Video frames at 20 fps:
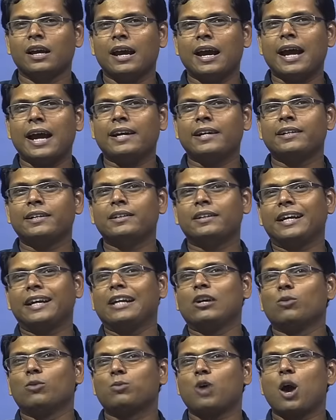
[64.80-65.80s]
and a
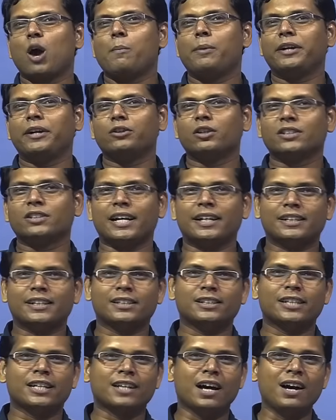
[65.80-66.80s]
low probability to the sentences
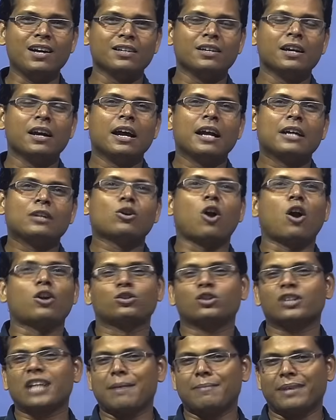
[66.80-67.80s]
that are not
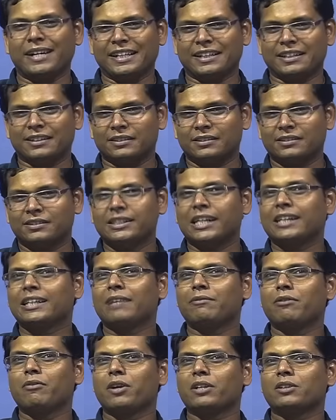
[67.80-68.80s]
so grammatical. That can
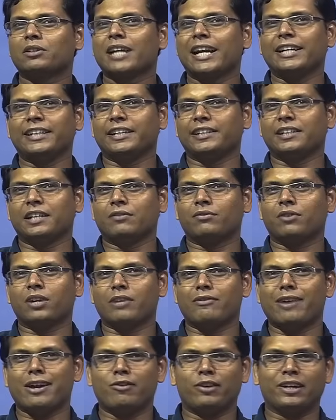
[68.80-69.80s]
be one criteria for
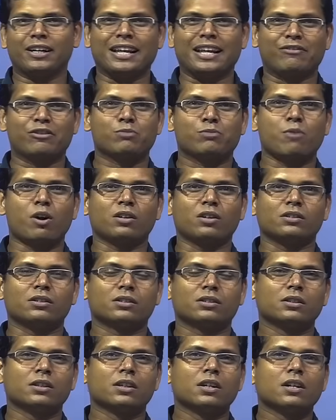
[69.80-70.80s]
evaluating language
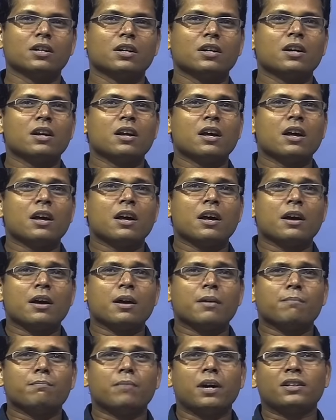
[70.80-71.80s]
models.
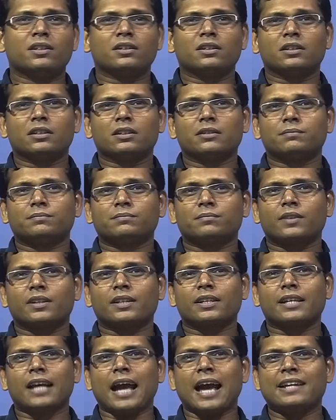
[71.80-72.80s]
But
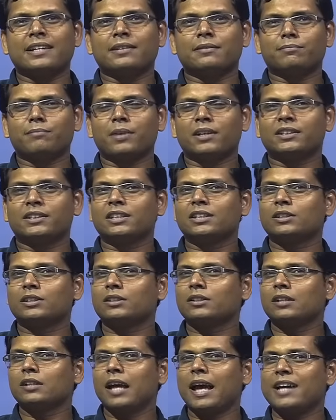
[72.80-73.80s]

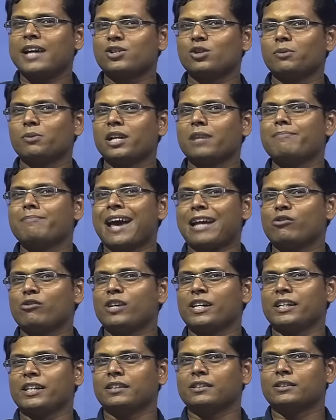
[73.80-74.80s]
this has to be done
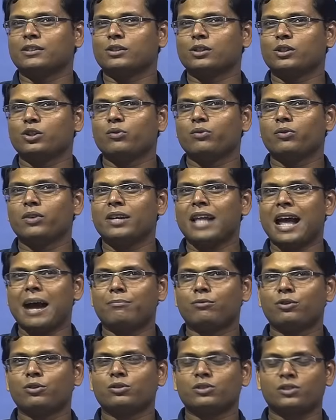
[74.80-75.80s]
manually. So you will
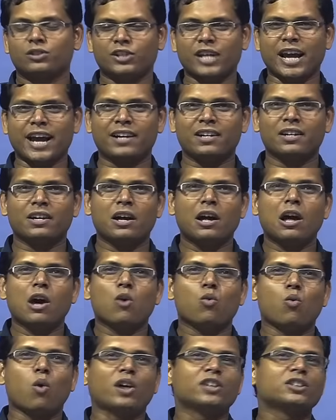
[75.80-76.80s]
have to check
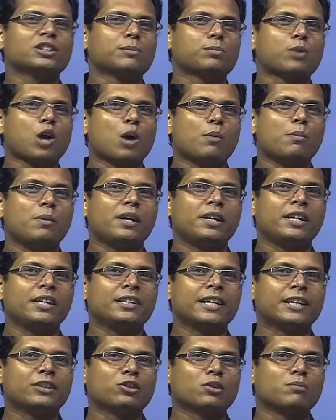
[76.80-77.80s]
what is the probability
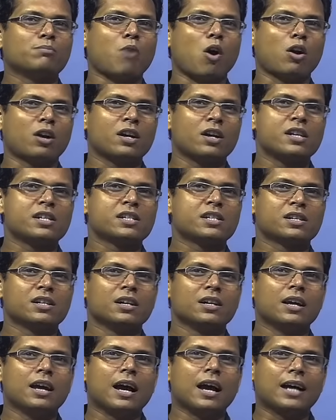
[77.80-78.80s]
that your model is
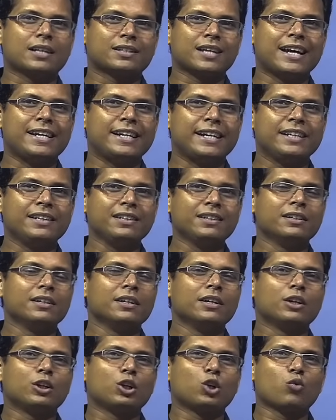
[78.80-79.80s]
assigning
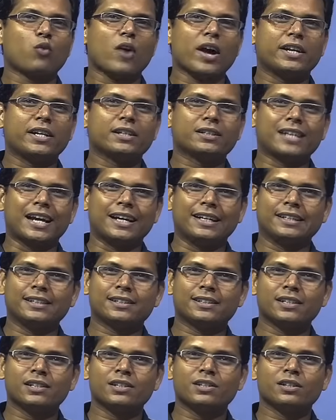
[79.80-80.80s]
to various
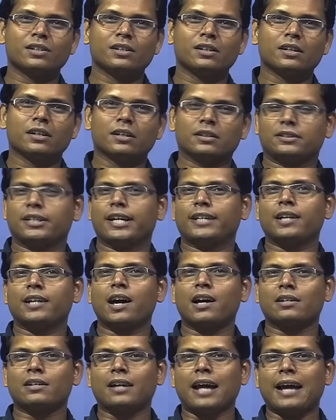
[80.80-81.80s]
sentences that
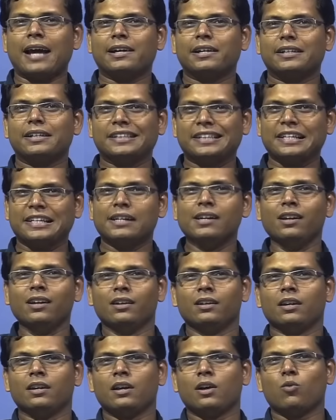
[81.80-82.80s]
are real
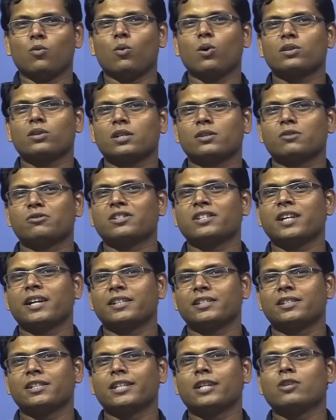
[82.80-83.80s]
versus to the
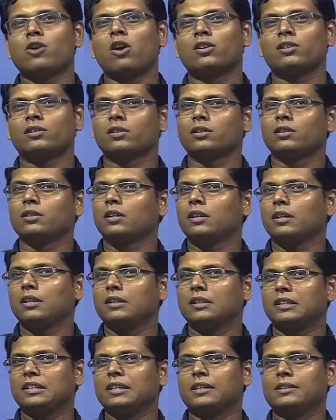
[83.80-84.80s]
sentences that are not
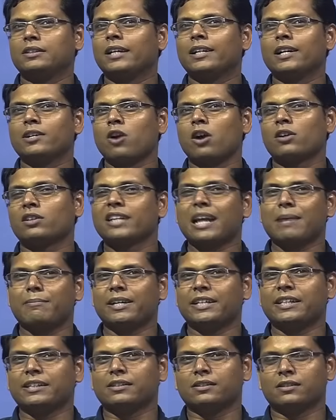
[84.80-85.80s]
real, that are not
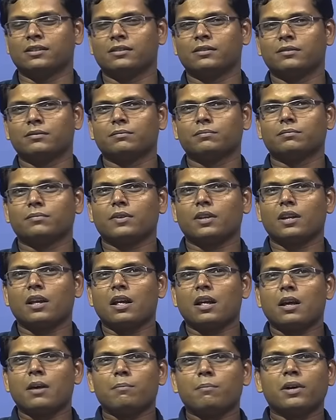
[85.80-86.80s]
grammatical.
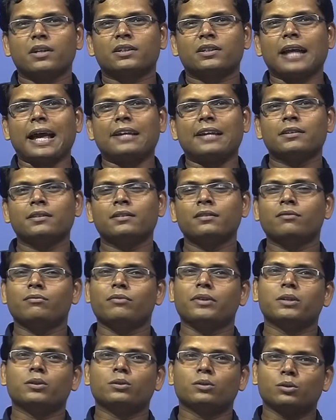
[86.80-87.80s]
But can
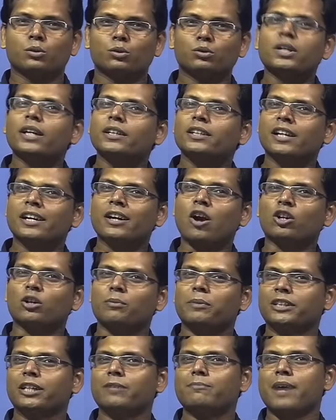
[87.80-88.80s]
we do that in an
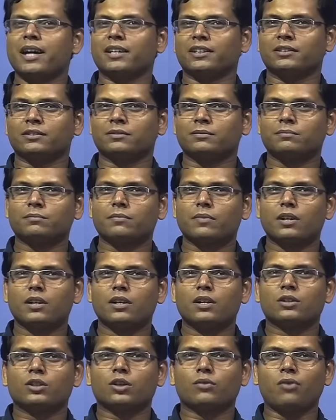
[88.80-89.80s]
automated manner?
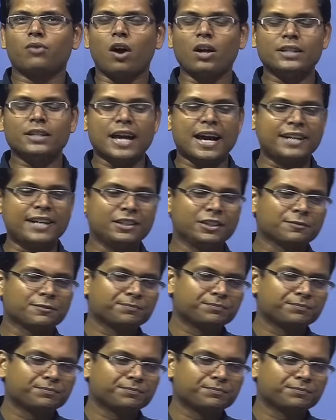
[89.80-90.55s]
So for that,